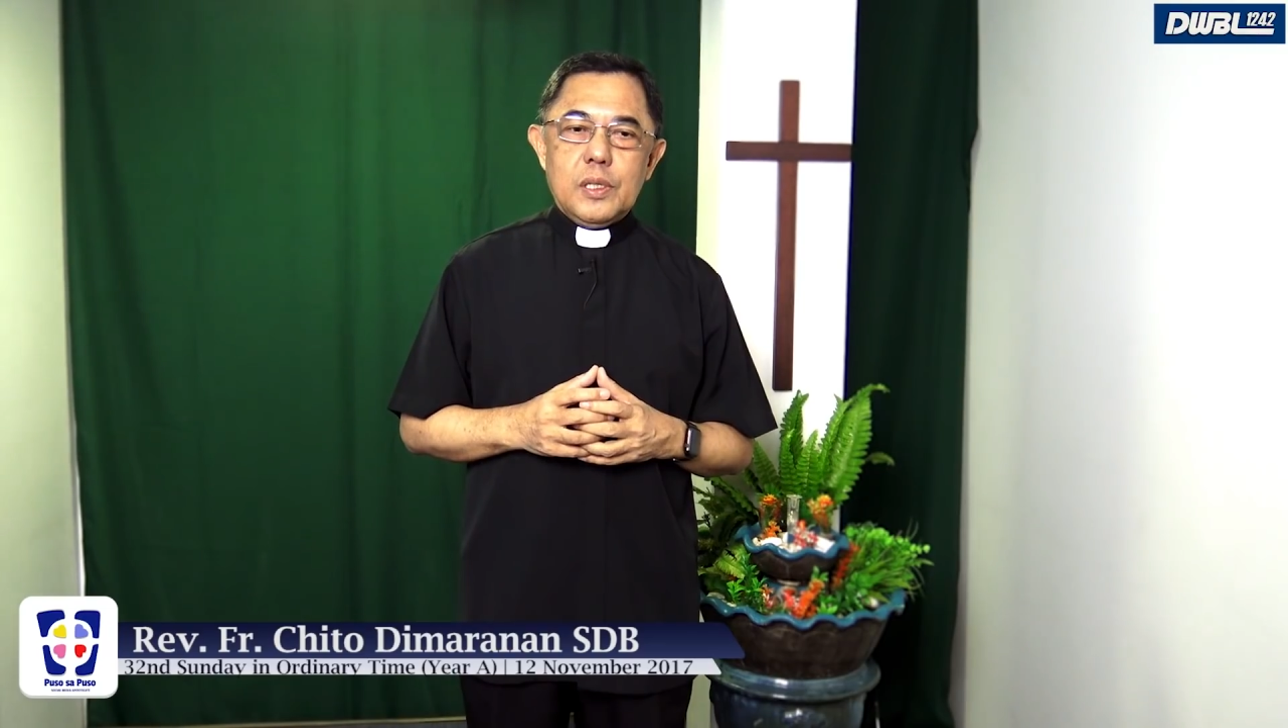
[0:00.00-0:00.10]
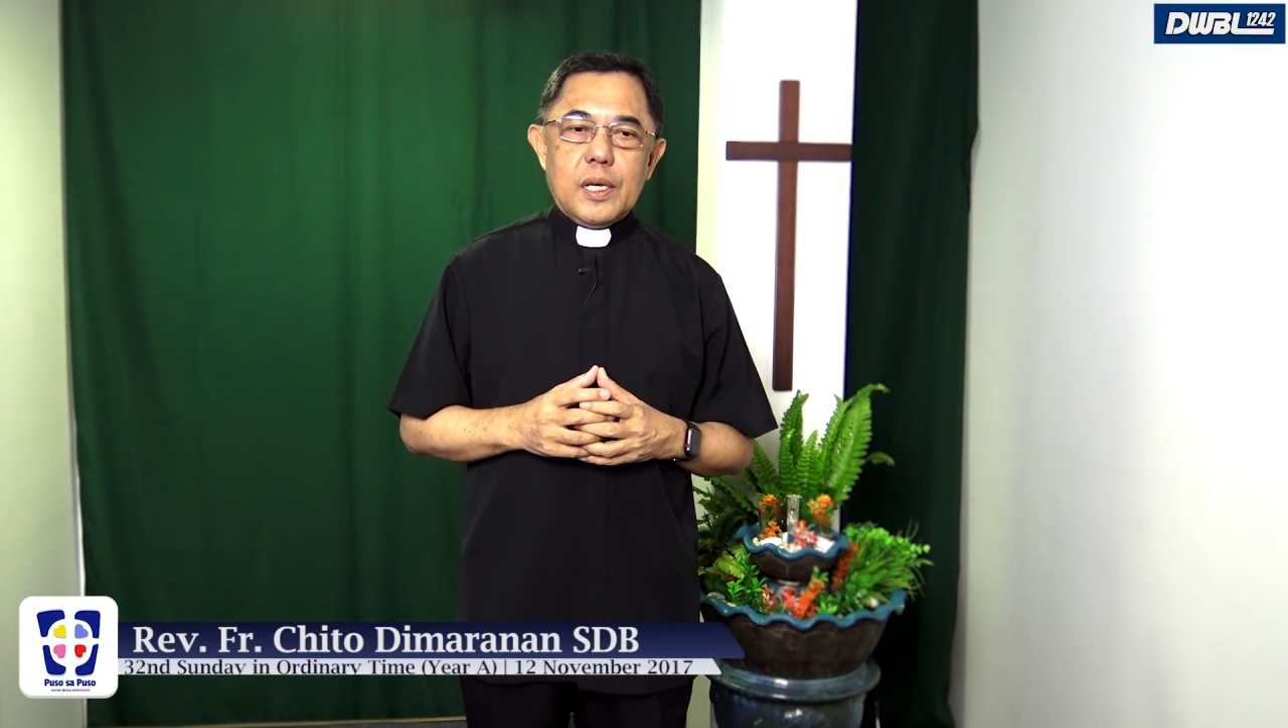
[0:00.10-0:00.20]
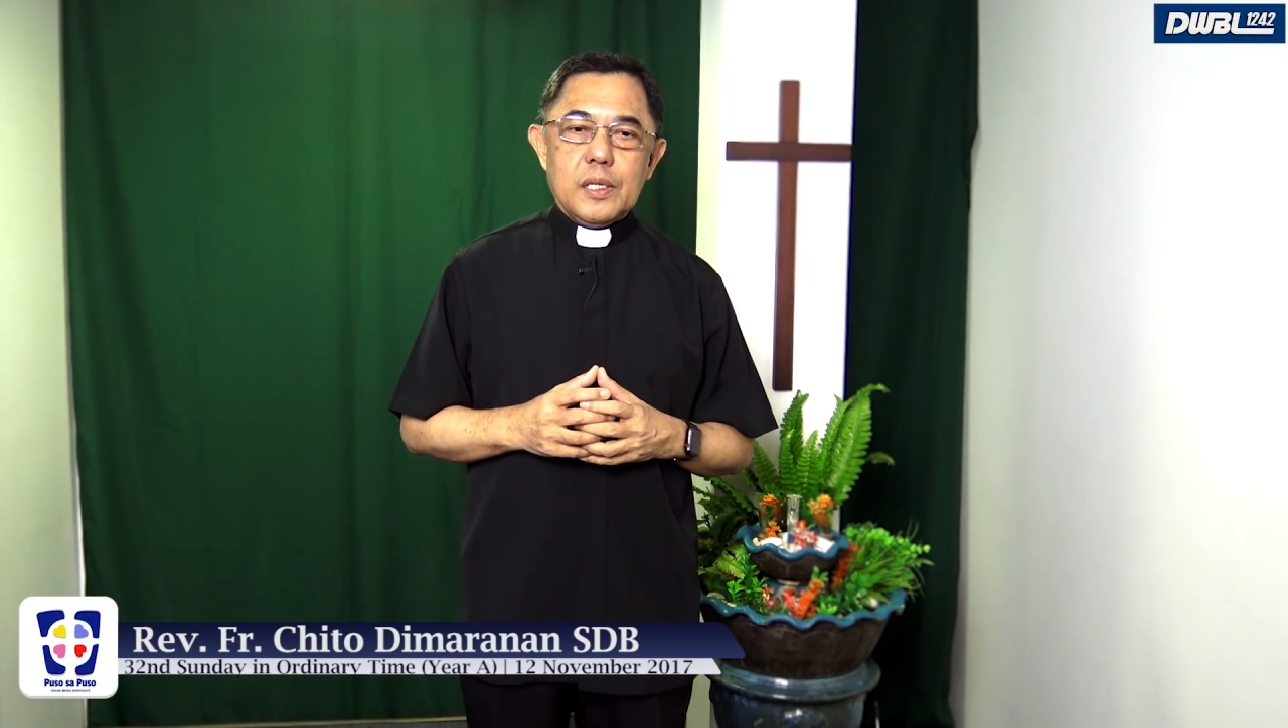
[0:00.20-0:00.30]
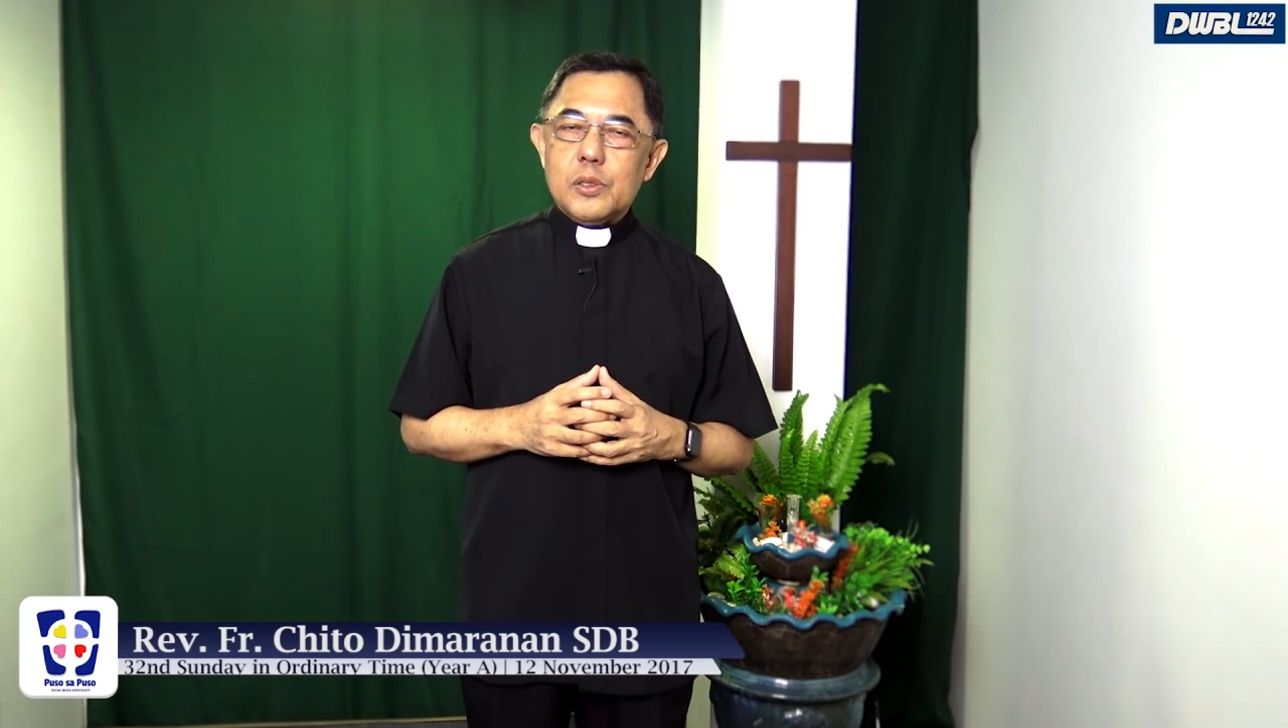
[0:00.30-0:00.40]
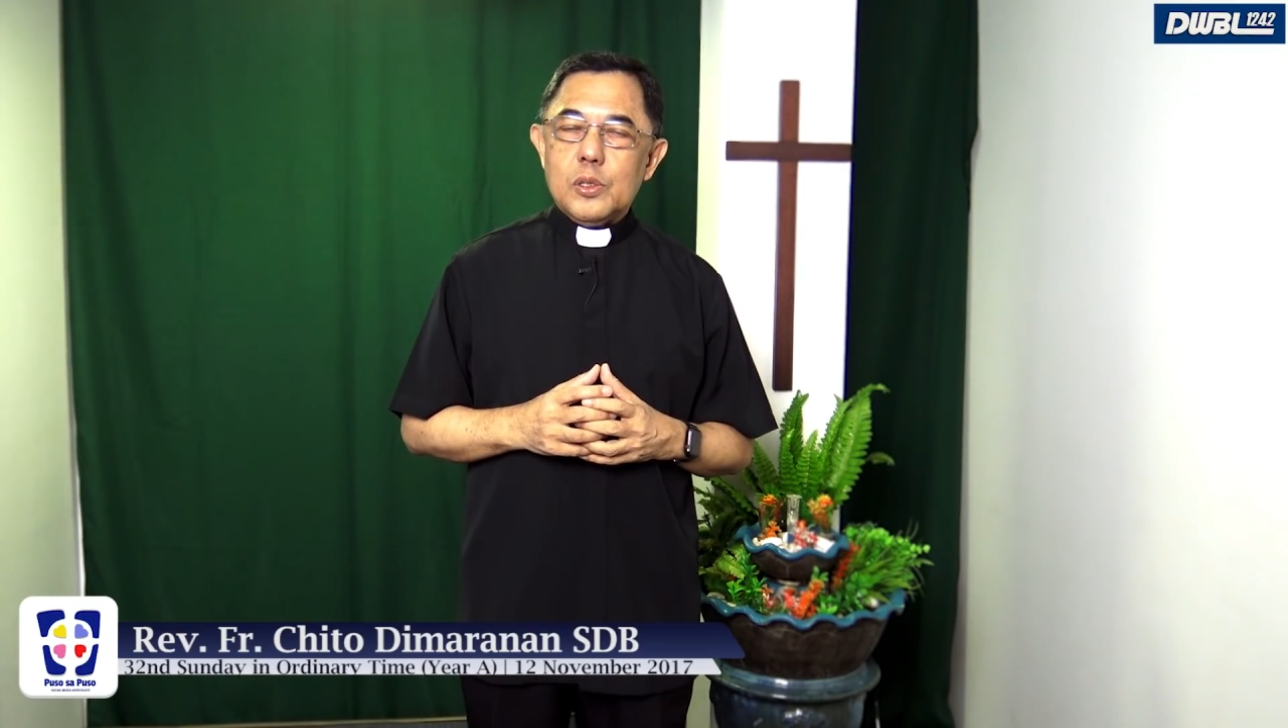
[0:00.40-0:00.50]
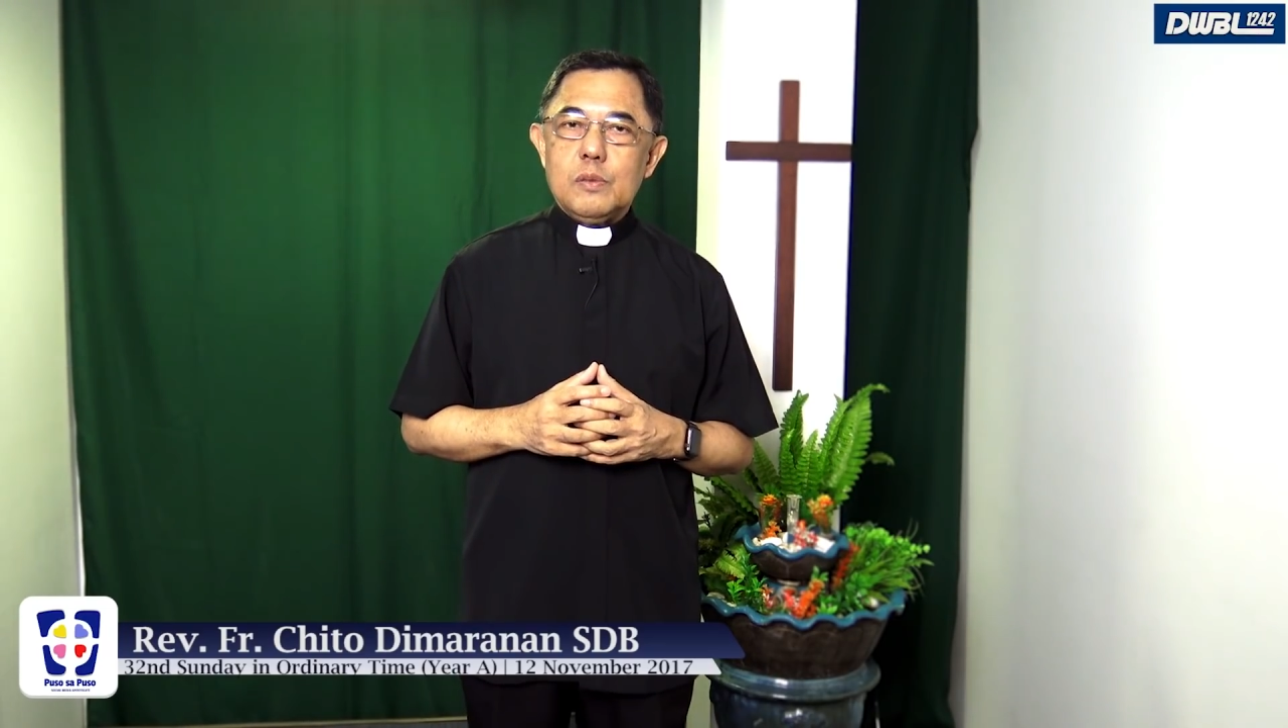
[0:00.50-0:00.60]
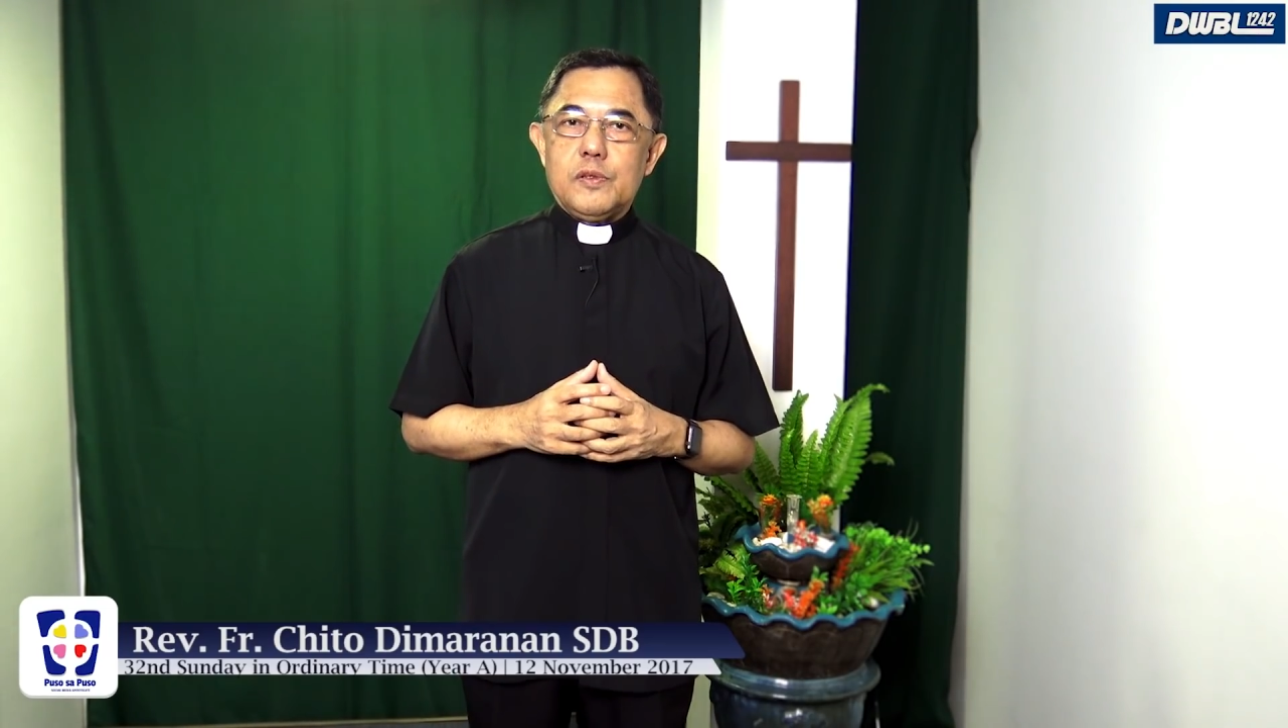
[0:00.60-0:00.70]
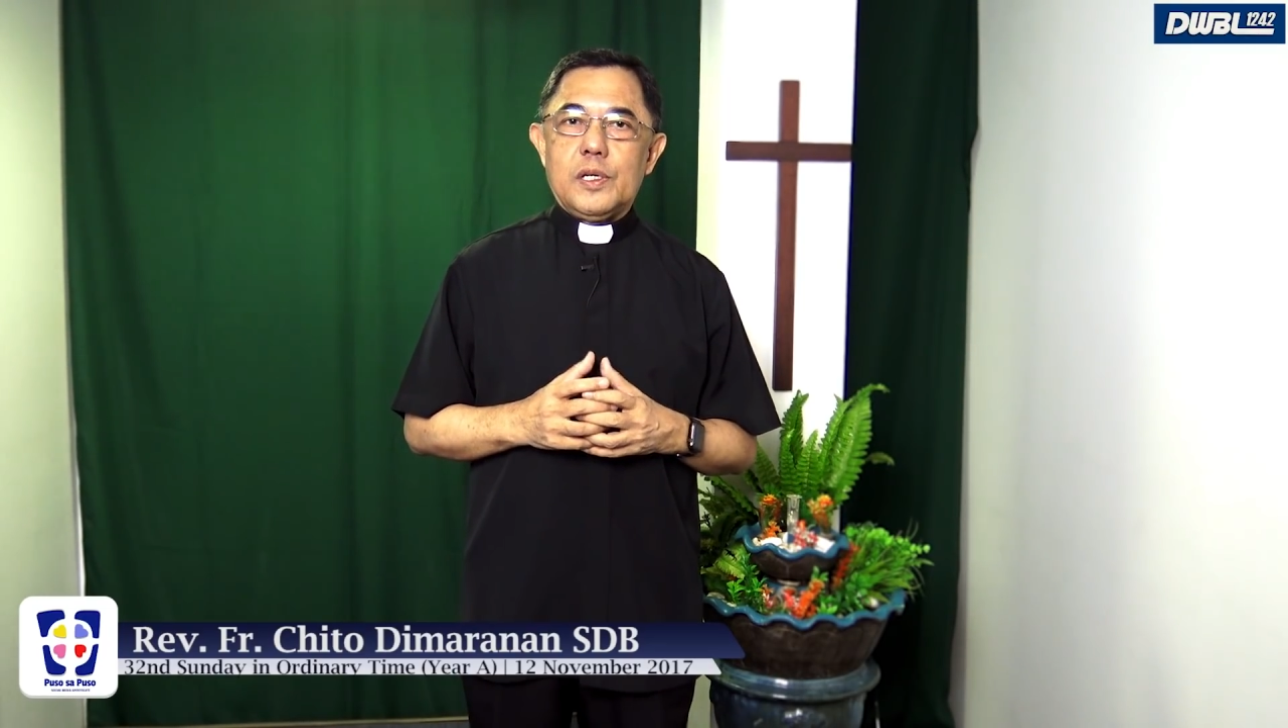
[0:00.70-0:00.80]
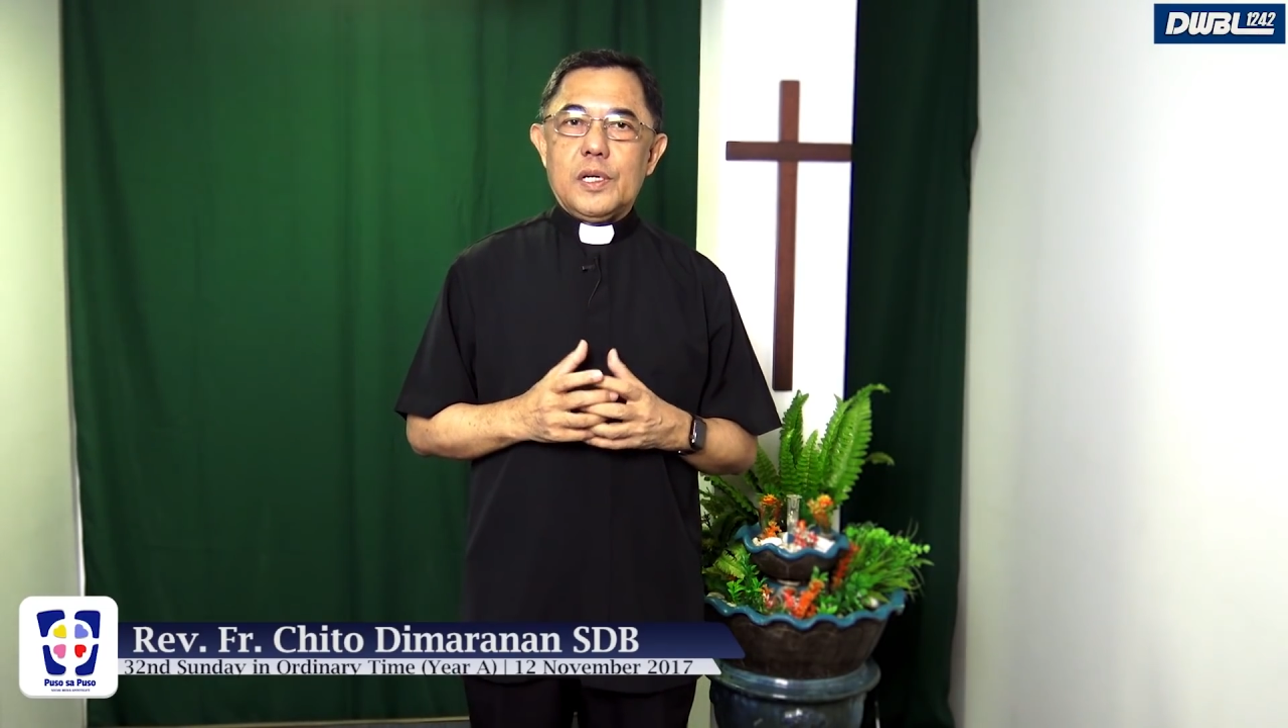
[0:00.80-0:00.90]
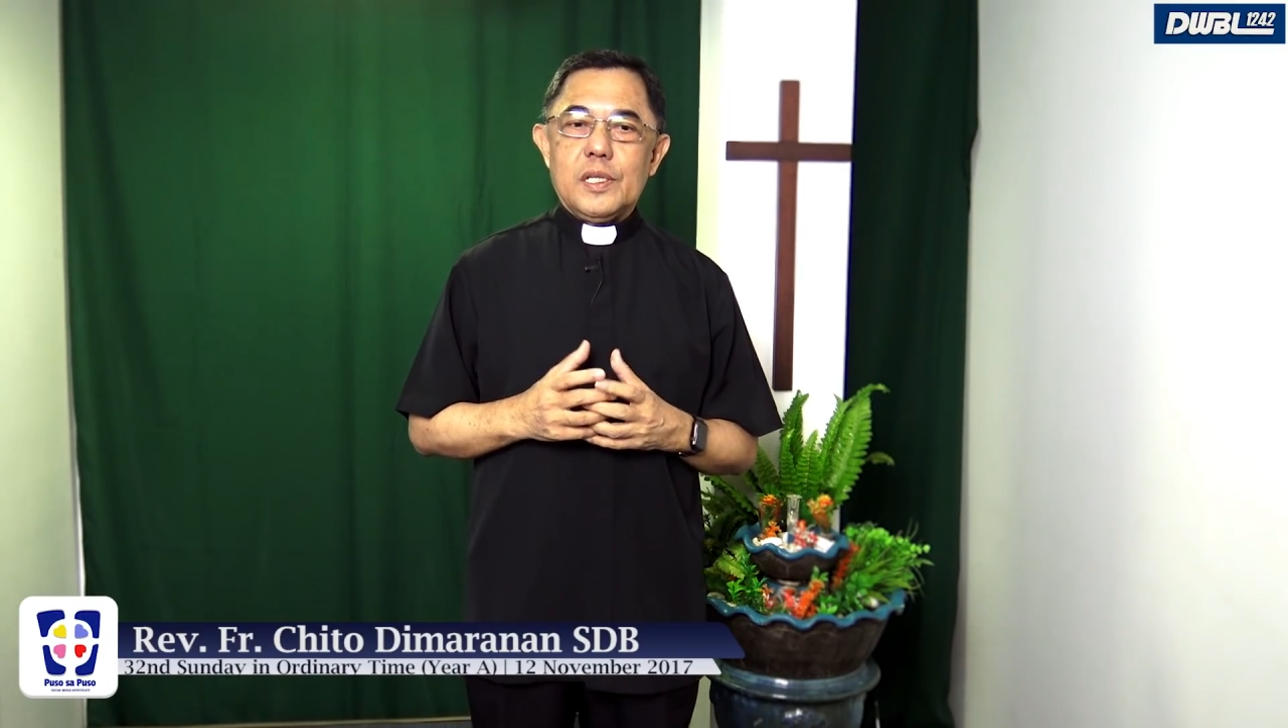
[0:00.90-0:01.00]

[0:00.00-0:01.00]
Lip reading: get it over